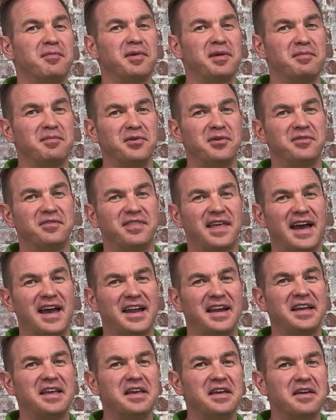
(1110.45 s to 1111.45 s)
me move that
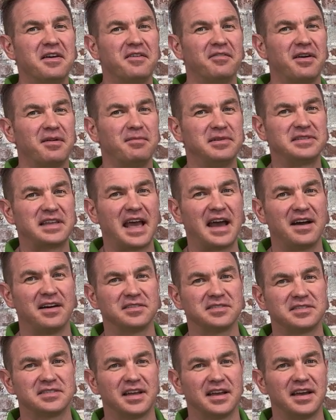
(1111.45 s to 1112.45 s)
from his
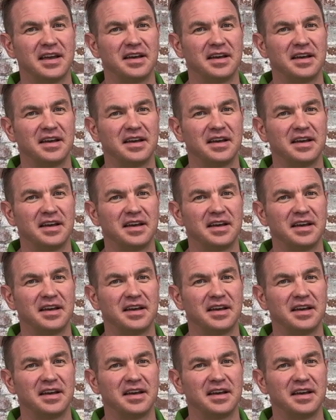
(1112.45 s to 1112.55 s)
house,